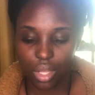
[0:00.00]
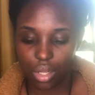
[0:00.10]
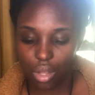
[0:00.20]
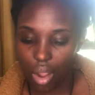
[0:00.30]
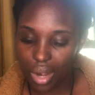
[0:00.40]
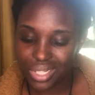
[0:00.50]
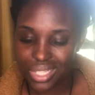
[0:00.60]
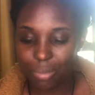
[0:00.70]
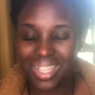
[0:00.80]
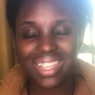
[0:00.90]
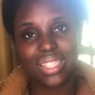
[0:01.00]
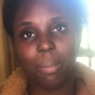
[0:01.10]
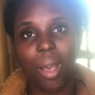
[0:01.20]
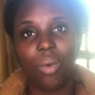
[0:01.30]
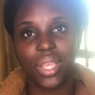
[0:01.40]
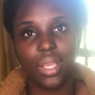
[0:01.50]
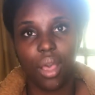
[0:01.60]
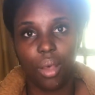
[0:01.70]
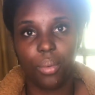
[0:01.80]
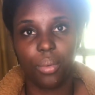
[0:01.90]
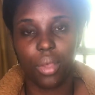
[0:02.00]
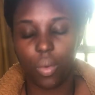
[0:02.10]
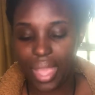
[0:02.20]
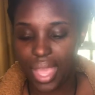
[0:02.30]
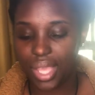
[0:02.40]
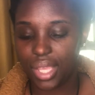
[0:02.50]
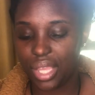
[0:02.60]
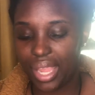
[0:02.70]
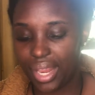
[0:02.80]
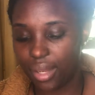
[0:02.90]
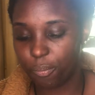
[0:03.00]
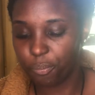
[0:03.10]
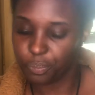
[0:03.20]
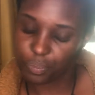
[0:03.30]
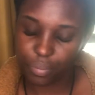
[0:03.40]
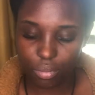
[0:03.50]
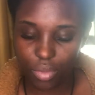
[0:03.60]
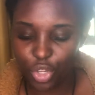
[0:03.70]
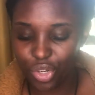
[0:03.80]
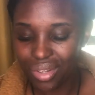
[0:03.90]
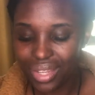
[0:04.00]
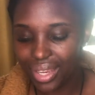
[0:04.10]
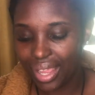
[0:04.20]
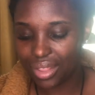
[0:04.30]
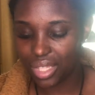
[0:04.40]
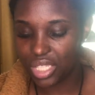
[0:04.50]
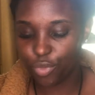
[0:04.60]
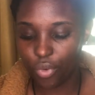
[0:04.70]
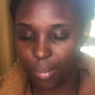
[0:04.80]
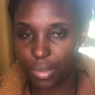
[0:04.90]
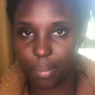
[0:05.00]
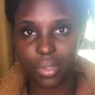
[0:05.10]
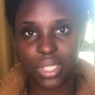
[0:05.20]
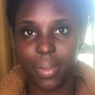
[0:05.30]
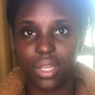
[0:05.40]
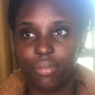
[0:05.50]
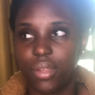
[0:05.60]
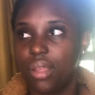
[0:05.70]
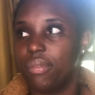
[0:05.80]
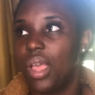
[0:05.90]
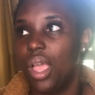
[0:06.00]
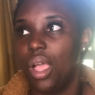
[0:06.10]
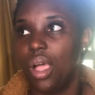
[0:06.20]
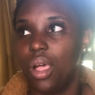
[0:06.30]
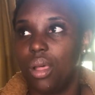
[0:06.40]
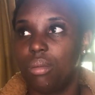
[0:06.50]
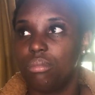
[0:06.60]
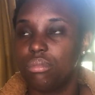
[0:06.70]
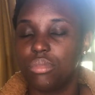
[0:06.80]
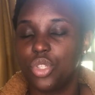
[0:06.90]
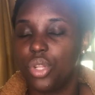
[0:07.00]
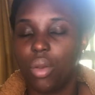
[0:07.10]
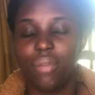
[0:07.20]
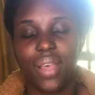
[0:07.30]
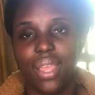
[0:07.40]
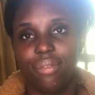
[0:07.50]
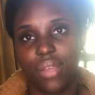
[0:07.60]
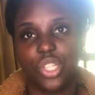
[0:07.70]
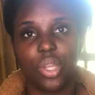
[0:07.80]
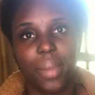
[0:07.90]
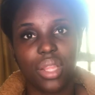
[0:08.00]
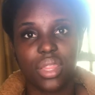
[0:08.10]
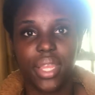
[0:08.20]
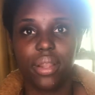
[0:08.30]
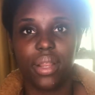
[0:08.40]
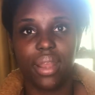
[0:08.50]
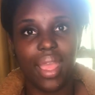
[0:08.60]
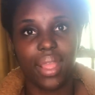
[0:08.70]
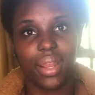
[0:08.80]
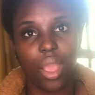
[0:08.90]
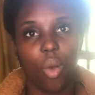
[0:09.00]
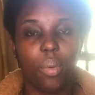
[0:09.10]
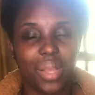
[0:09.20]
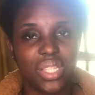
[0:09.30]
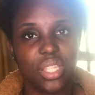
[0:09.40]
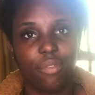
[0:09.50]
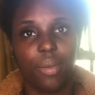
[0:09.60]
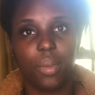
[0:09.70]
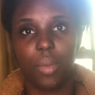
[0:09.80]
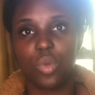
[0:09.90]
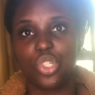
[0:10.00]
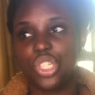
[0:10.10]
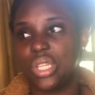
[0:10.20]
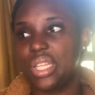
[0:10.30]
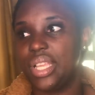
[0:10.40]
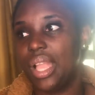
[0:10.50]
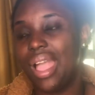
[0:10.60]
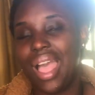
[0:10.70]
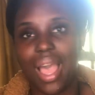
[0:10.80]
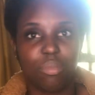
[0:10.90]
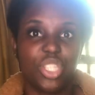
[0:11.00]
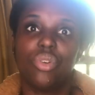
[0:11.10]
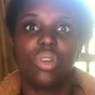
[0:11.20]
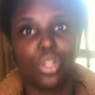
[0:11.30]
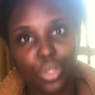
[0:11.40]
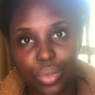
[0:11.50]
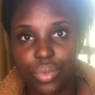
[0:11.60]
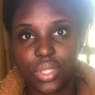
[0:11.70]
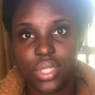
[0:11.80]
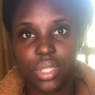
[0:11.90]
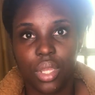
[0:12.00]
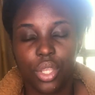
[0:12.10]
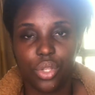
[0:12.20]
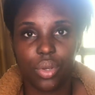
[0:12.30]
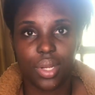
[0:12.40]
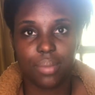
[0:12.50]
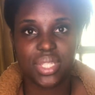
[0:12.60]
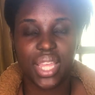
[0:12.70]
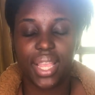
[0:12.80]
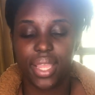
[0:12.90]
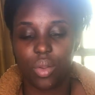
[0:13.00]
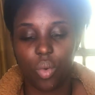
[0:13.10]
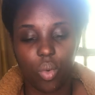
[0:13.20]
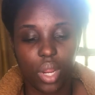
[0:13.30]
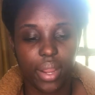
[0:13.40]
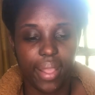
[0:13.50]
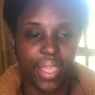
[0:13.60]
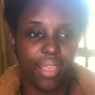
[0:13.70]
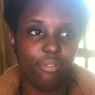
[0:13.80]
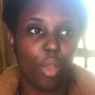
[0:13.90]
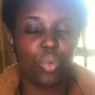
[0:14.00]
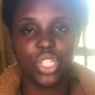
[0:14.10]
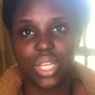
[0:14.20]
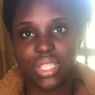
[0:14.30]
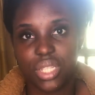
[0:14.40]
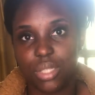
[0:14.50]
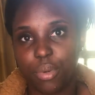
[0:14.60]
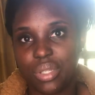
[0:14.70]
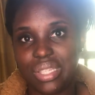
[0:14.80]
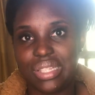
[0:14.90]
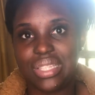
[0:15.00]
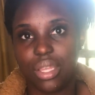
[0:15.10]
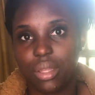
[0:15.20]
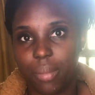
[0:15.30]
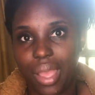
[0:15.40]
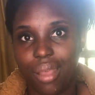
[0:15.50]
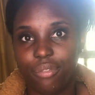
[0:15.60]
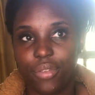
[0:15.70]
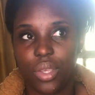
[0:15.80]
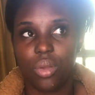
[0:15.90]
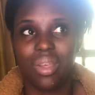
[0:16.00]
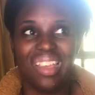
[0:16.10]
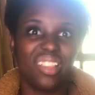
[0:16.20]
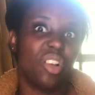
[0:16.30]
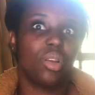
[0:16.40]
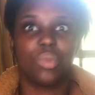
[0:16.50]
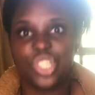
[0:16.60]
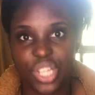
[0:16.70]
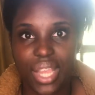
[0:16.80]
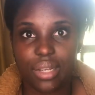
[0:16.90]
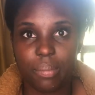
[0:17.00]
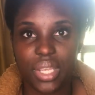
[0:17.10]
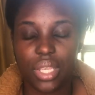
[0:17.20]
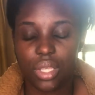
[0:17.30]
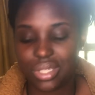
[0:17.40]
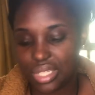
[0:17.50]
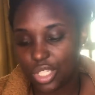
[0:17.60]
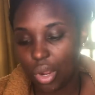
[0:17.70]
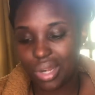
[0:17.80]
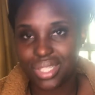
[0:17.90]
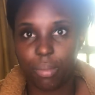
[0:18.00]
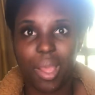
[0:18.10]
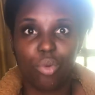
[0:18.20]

card to me is about ego. Okay, and you're looking at this from the perspective of you know, if I jump out there and I open myself up emotionally, I'm still gonna lose. You know what I'm saying? Or if I reach out to this person and tell them how I feel, they're gonna reject me, because this card is about